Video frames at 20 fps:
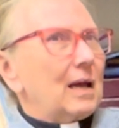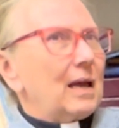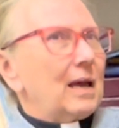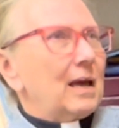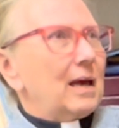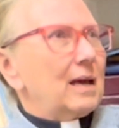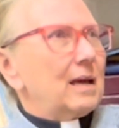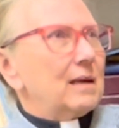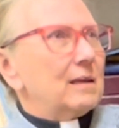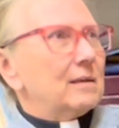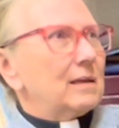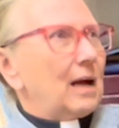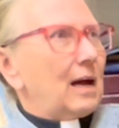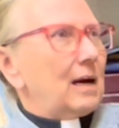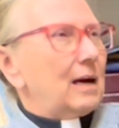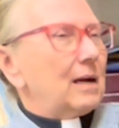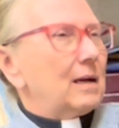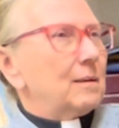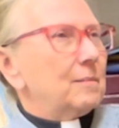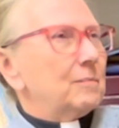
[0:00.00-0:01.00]
and
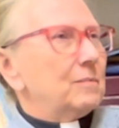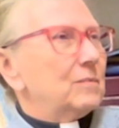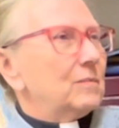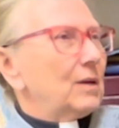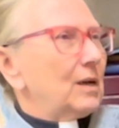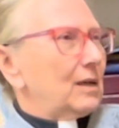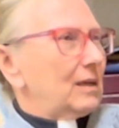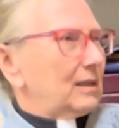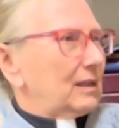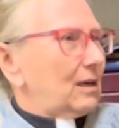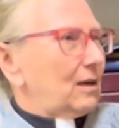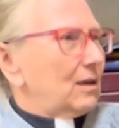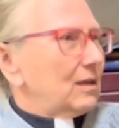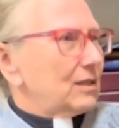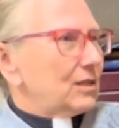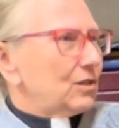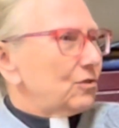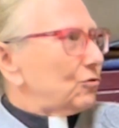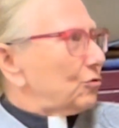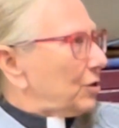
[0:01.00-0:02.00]
I'm
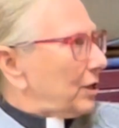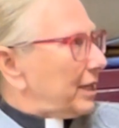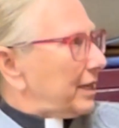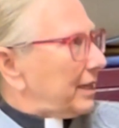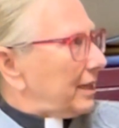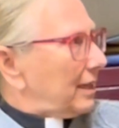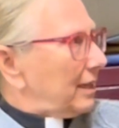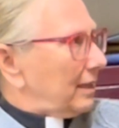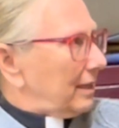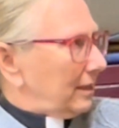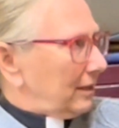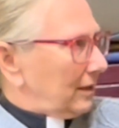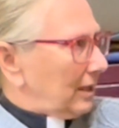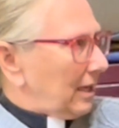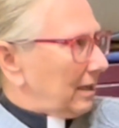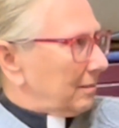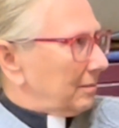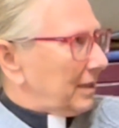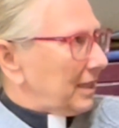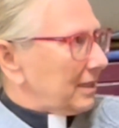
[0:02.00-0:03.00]
concentrating a
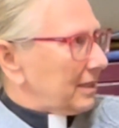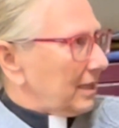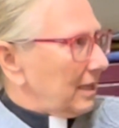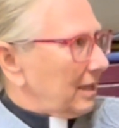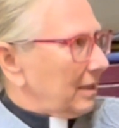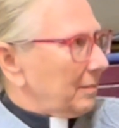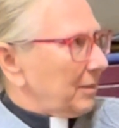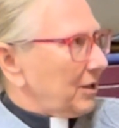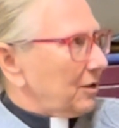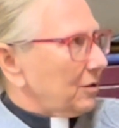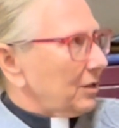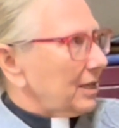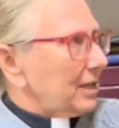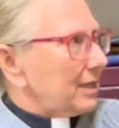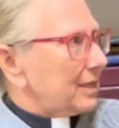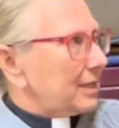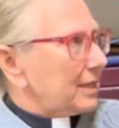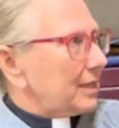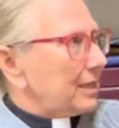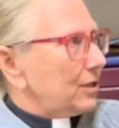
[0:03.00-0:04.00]
lot of my time here
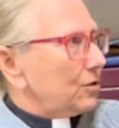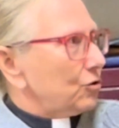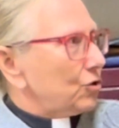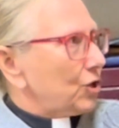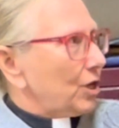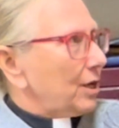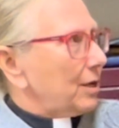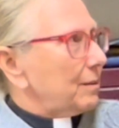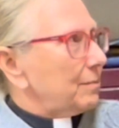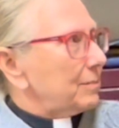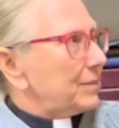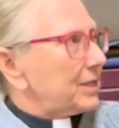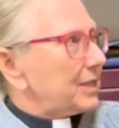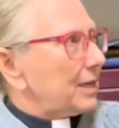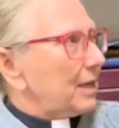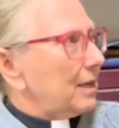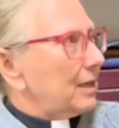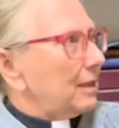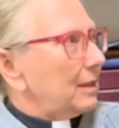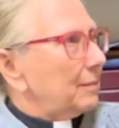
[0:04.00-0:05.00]
at St. James,
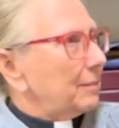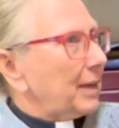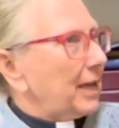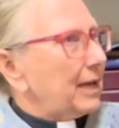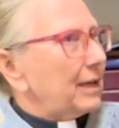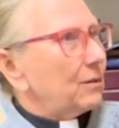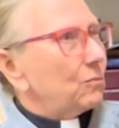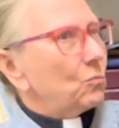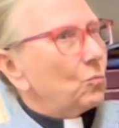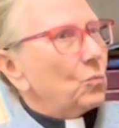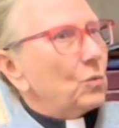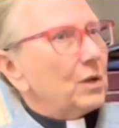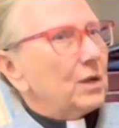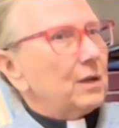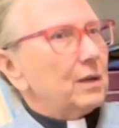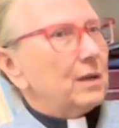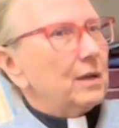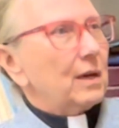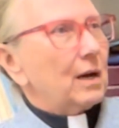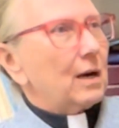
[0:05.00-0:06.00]
um, mm. and
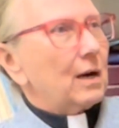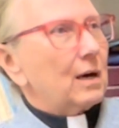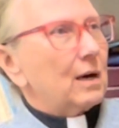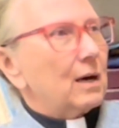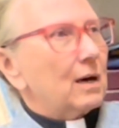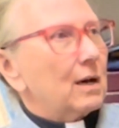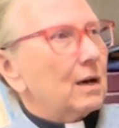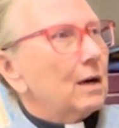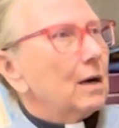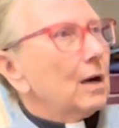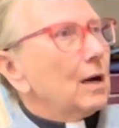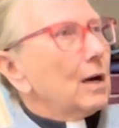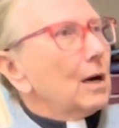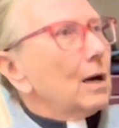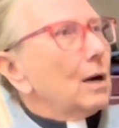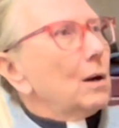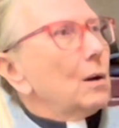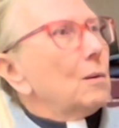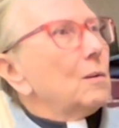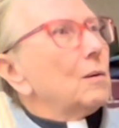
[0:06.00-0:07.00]
we are
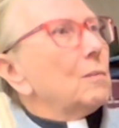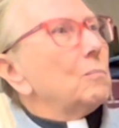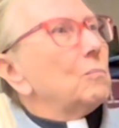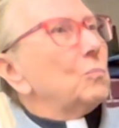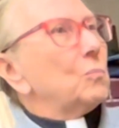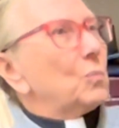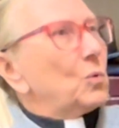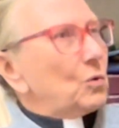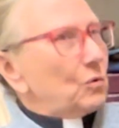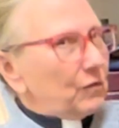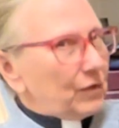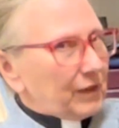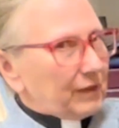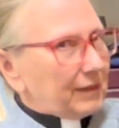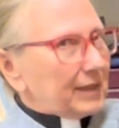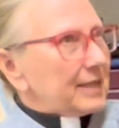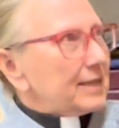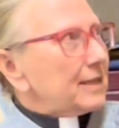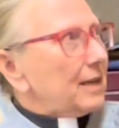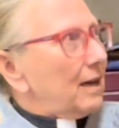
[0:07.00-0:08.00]
moving
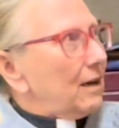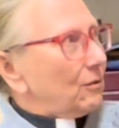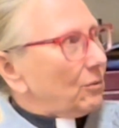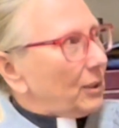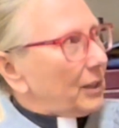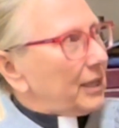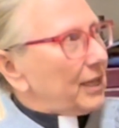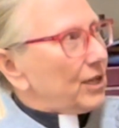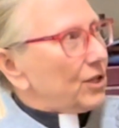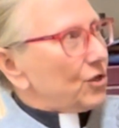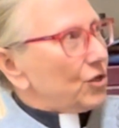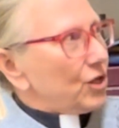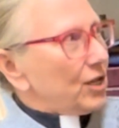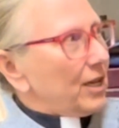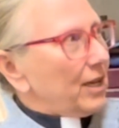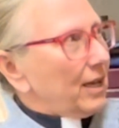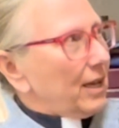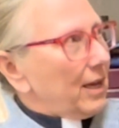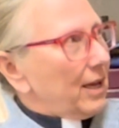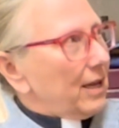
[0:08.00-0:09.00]
this congregation
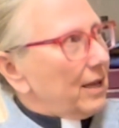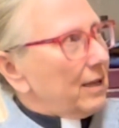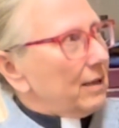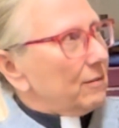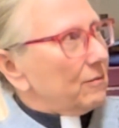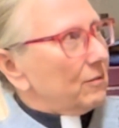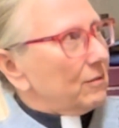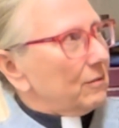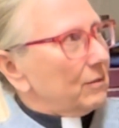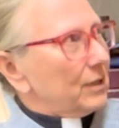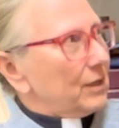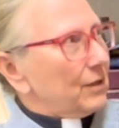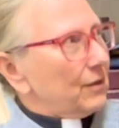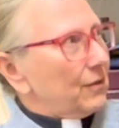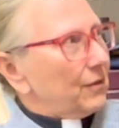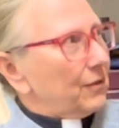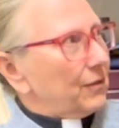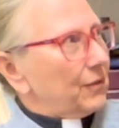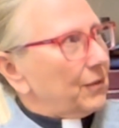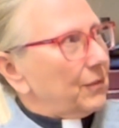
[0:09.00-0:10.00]
ahead with
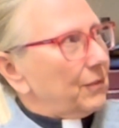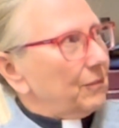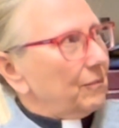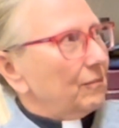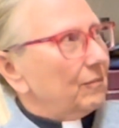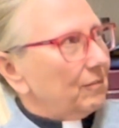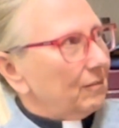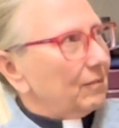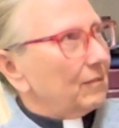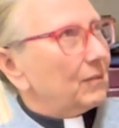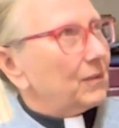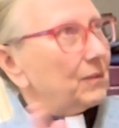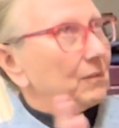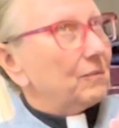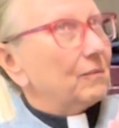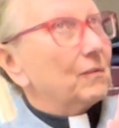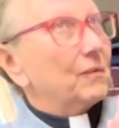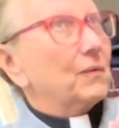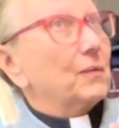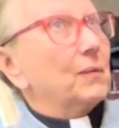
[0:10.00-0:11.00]

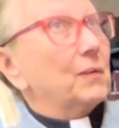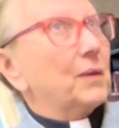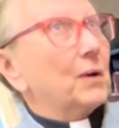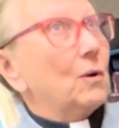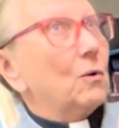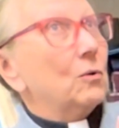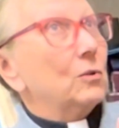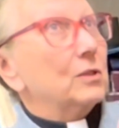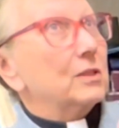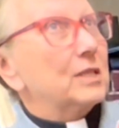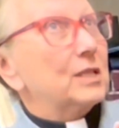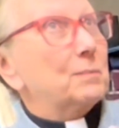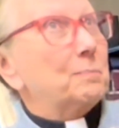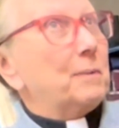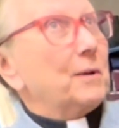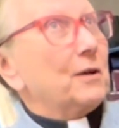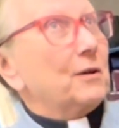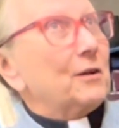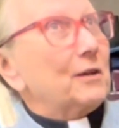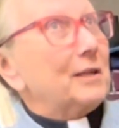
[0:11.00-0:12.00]
the Holy
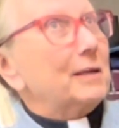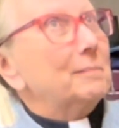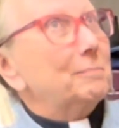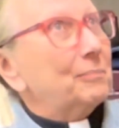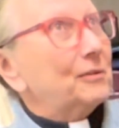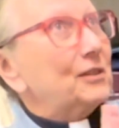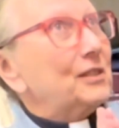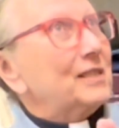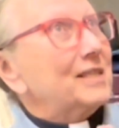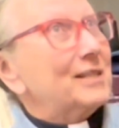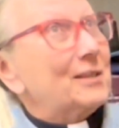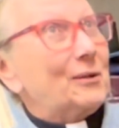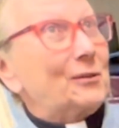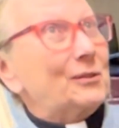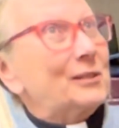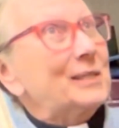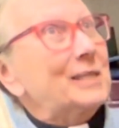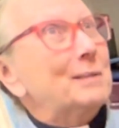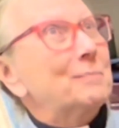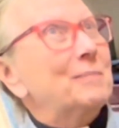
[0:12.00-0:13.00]
Spirit, please,
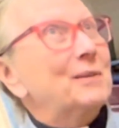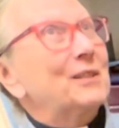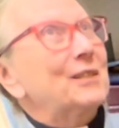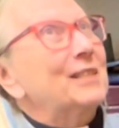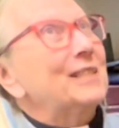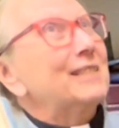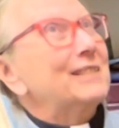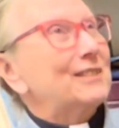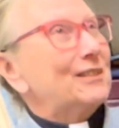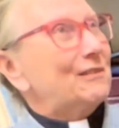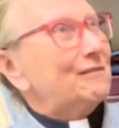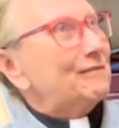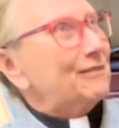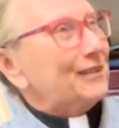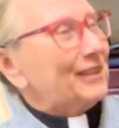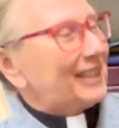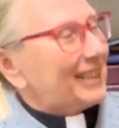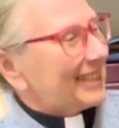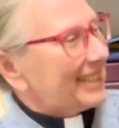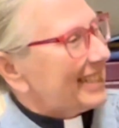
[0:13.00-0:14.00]
Holy Spirit, don't
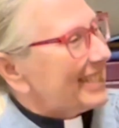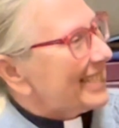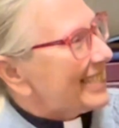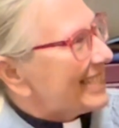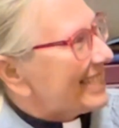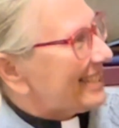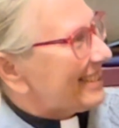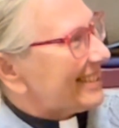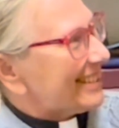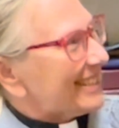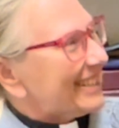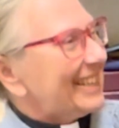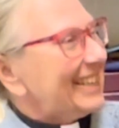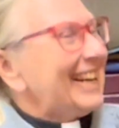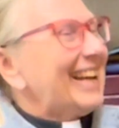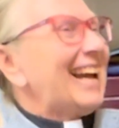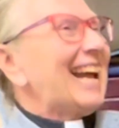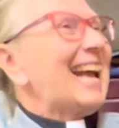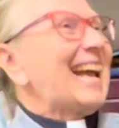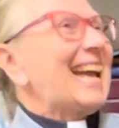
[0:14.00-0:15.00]
forget us here.
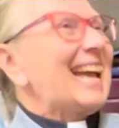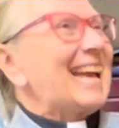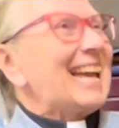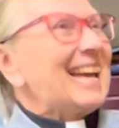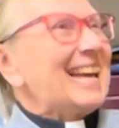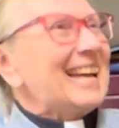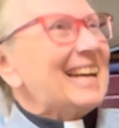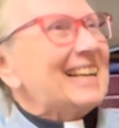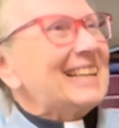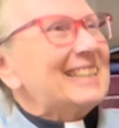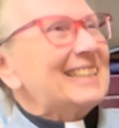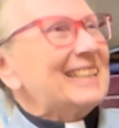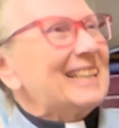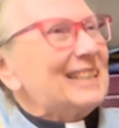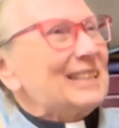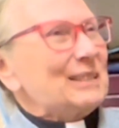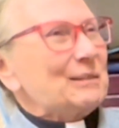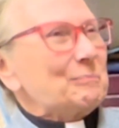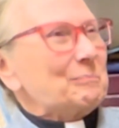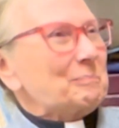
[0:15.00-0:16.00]
And
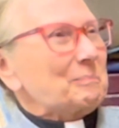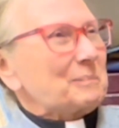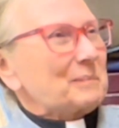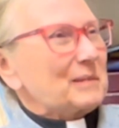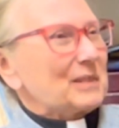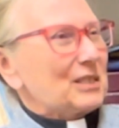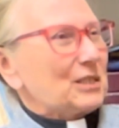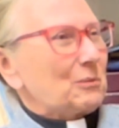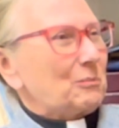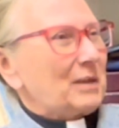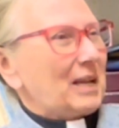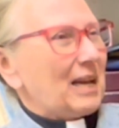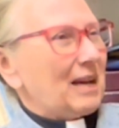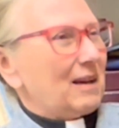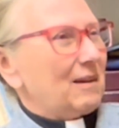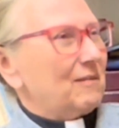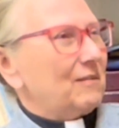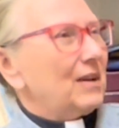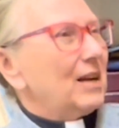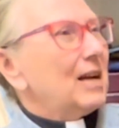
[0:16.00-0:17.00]
um, so we
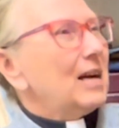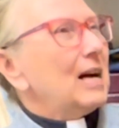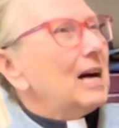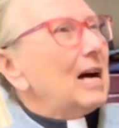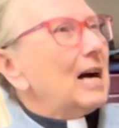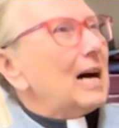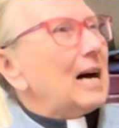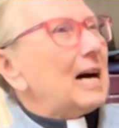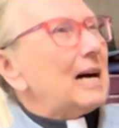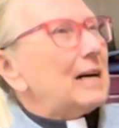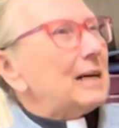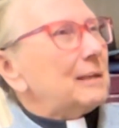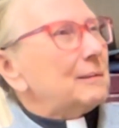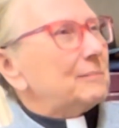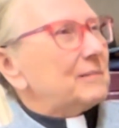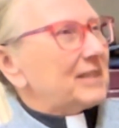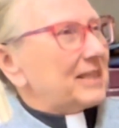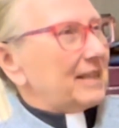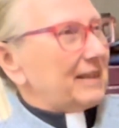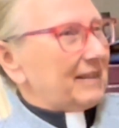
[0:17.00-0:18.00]
have a
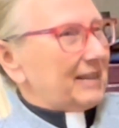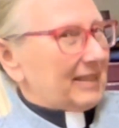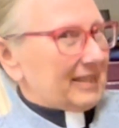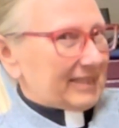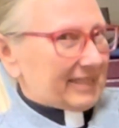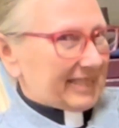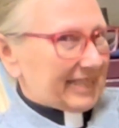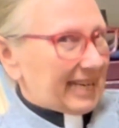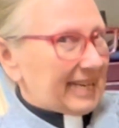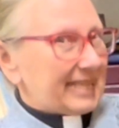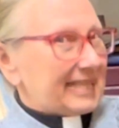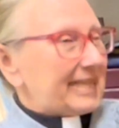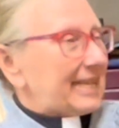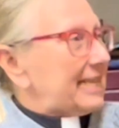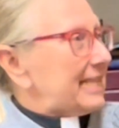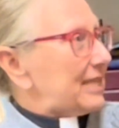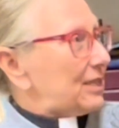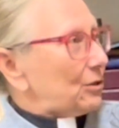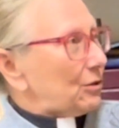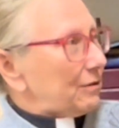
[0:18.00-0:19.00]

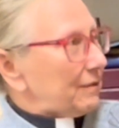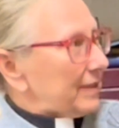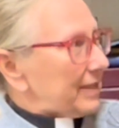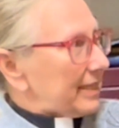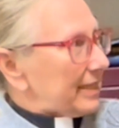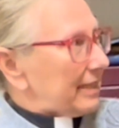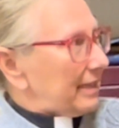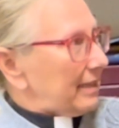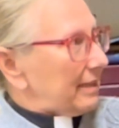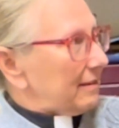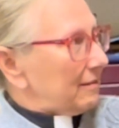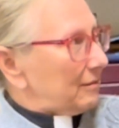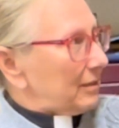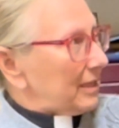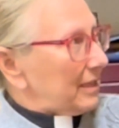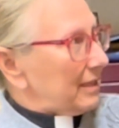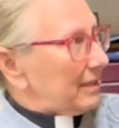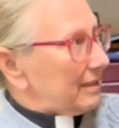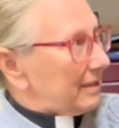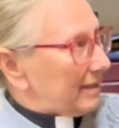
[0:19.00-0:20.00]
Taizé service that
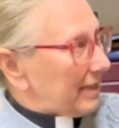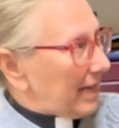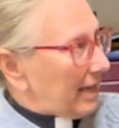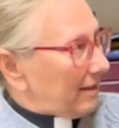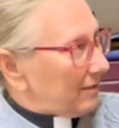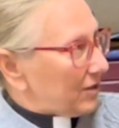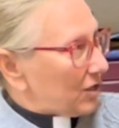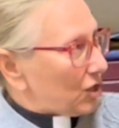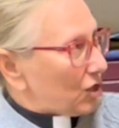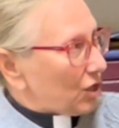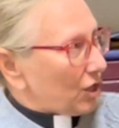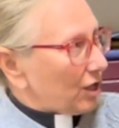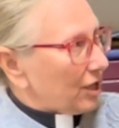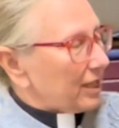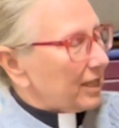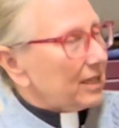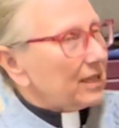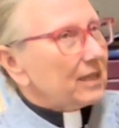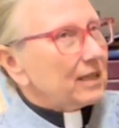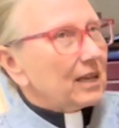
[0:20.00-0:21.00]
we mm. have
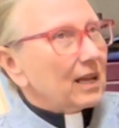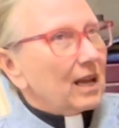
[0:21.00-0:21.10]
started,